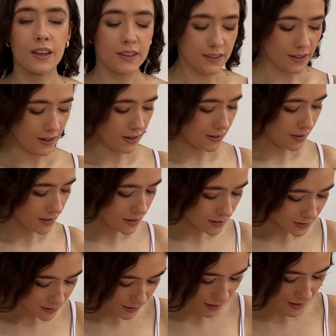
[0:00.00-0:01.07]
So
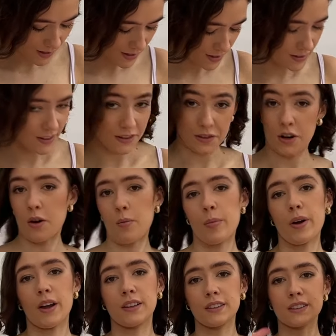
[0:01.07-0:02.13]
this is the top
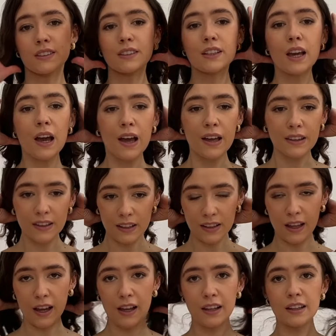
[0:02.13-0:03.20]
and the skirt, the
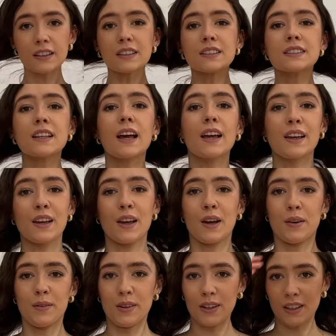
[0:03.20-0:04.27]
lilac set,
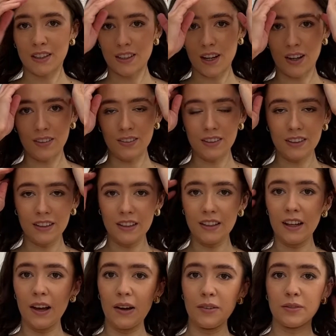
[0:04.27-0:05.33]
which I really
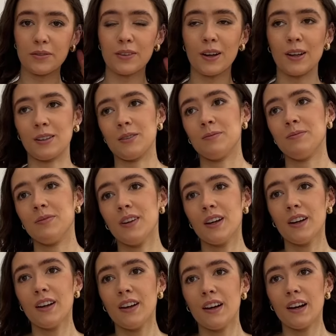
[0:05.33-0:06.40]
love.
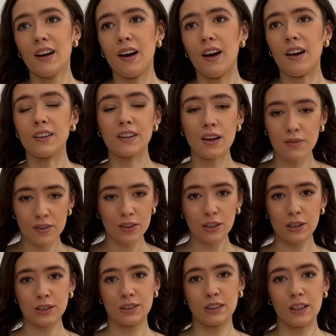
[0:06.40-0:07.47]
I never
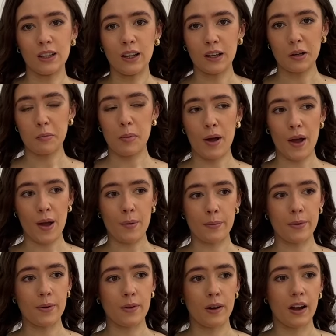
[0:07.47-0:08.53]
used to like
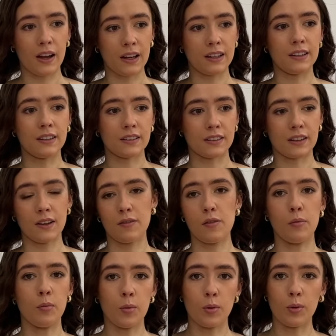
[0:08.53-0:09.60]
purple, and I never
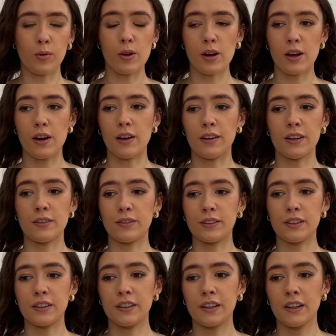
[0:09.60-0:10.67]
wore it. I
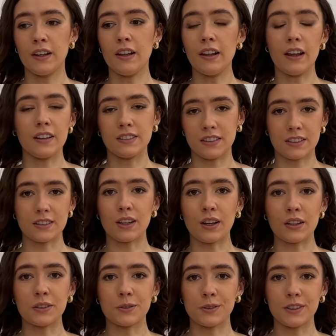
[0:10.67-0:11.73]
never like
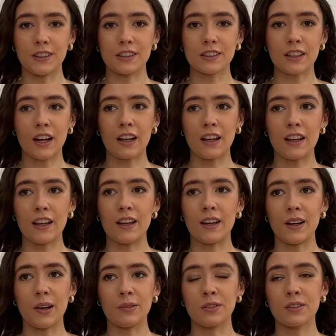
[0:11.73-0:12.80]
designed with this colour.
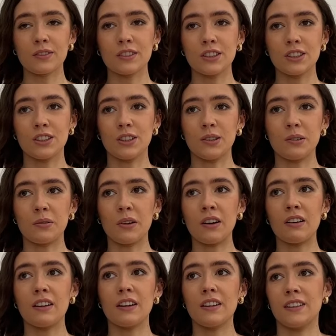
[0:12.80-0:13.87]
I'm not really sure
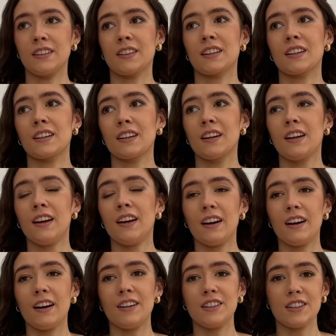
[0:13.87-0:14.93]
why. I think
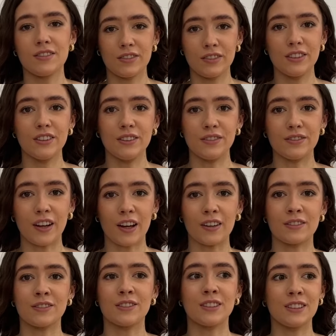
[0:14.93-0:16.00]
I never really
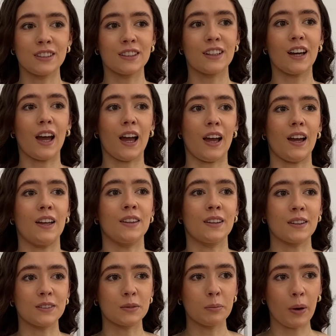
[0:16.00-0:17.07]
found a
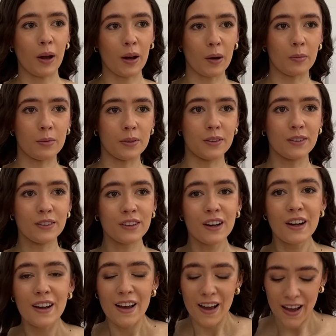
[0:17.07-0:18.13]
nice purple.
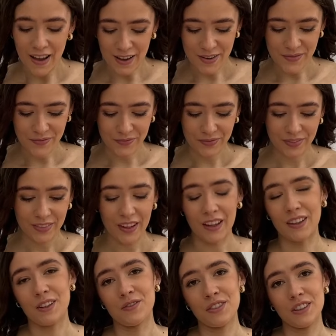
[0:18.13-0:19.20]
And
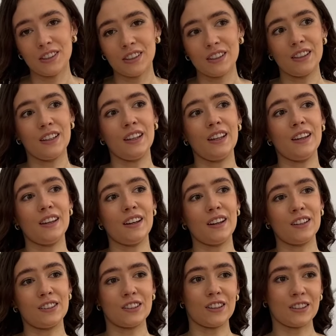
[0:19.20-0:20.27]
then recently
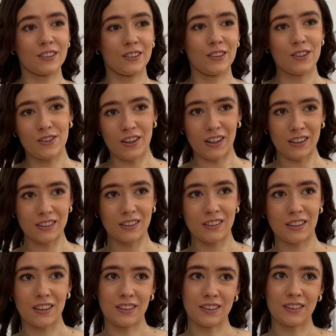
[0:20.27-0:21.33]
I tried on a
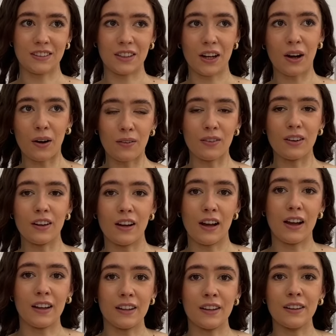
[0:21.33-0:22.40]
dress in Zara,
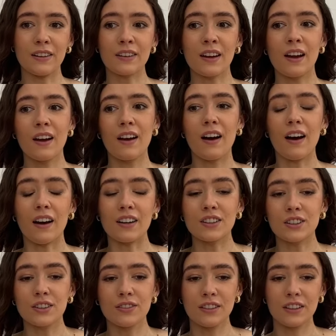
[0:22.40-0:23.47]
and I
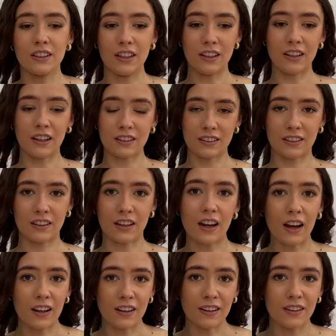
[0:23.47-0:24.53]
actually really liked the
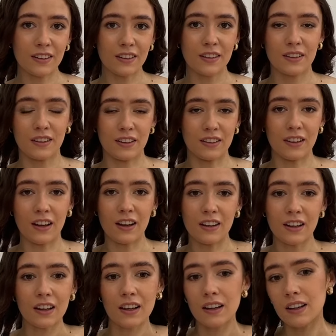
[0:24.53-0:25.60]
colour, the
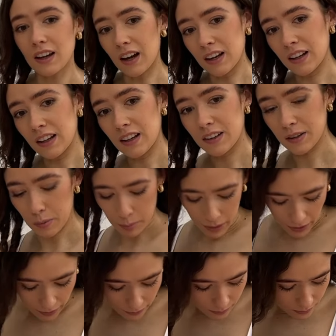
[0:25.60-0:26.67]
lilac colour, the
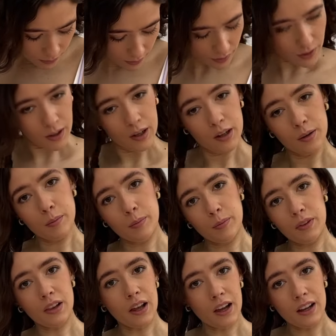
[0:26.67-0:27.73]
powder
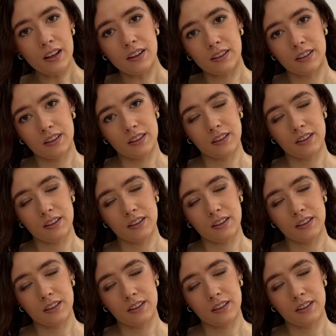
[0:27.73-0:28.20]
lilac